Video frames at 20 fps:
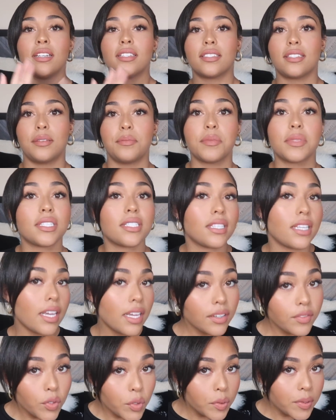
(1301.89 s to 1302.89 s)
some
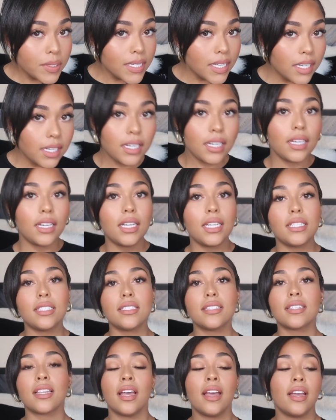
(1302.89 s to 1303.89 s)
skin
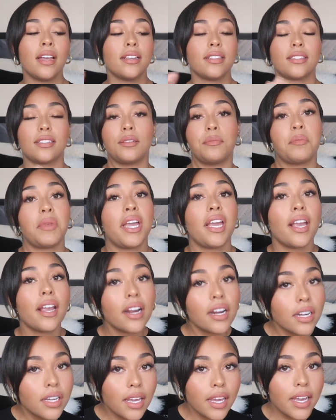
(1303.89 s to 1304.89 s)
routines, some
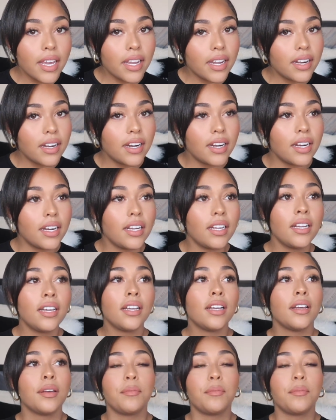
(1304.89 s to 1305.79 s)
hair care,